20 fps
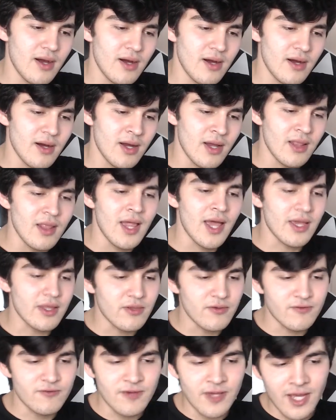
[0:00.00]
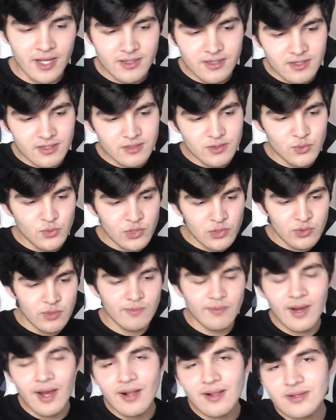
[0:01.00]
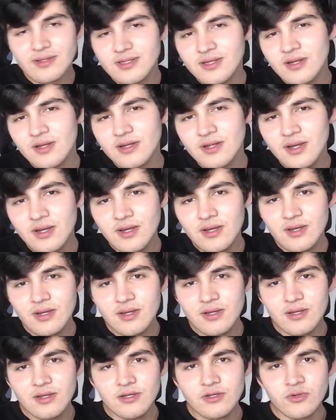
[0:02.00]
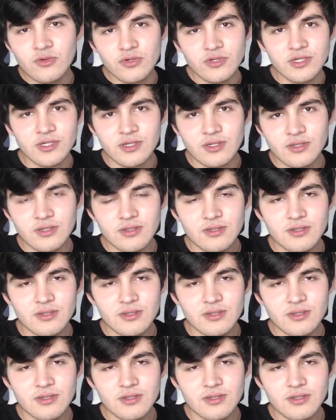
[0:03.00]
I like the fact that 21 Pilots are using